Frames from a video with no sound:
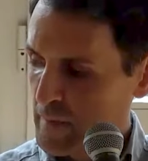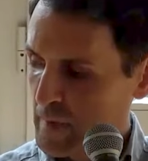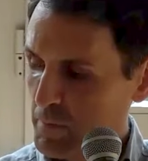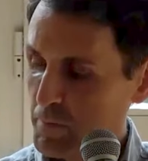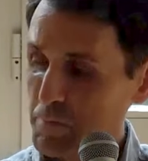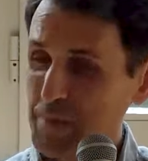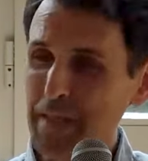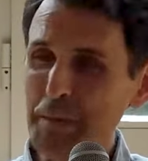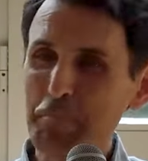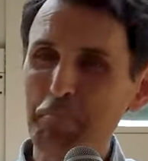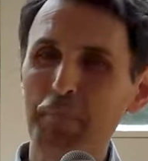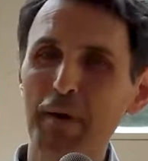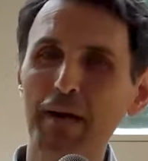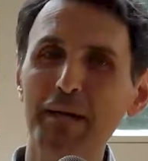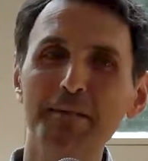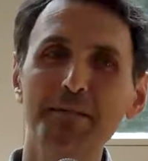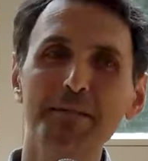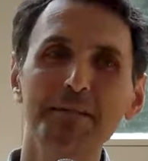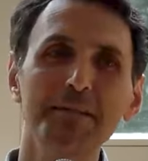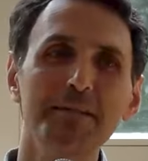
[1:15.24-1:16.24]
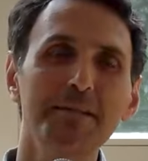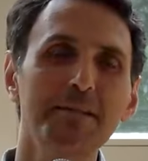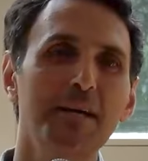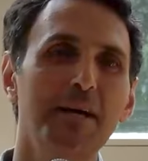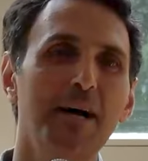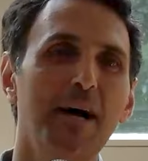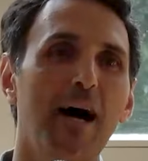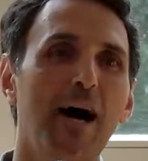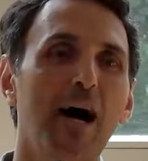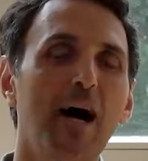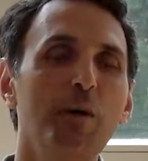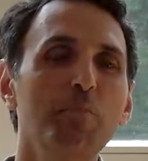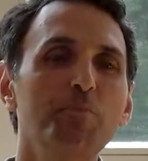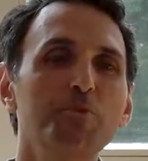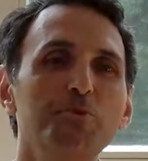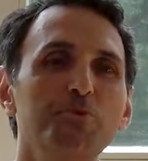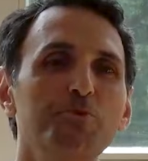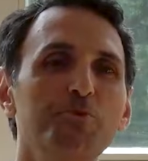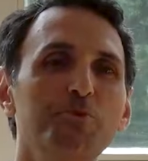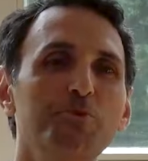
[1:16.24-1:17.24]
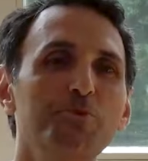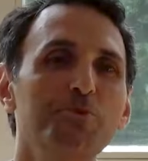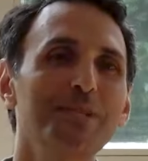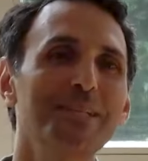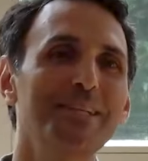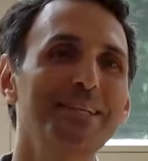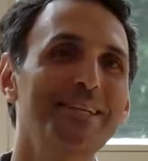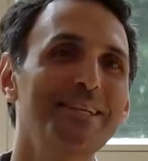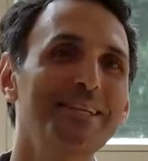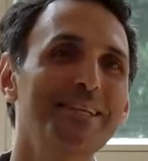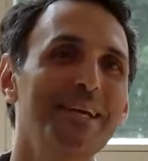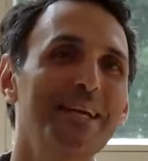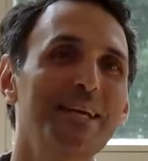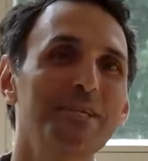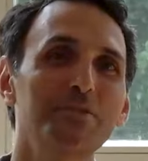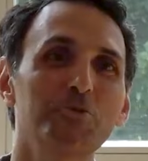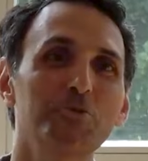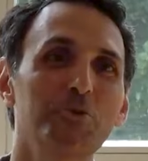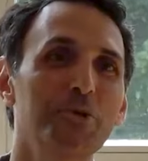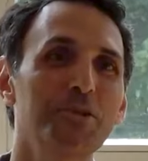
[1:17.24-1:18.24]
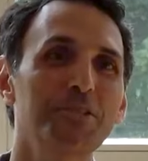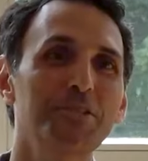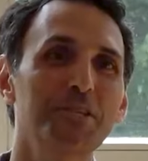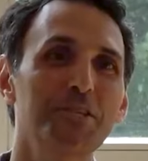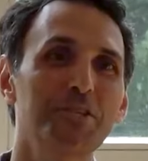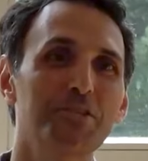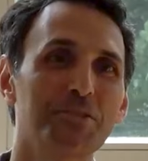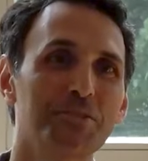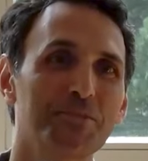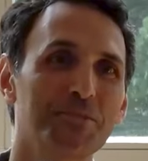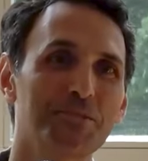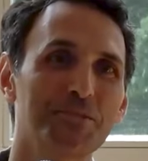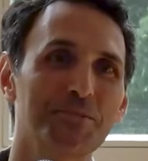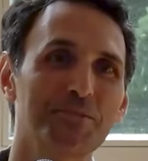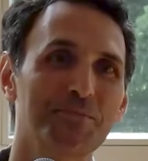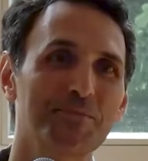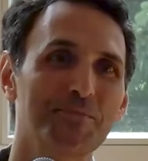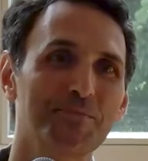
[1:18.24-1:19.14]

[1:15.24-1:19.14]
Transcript: The body absolutely has no addictions.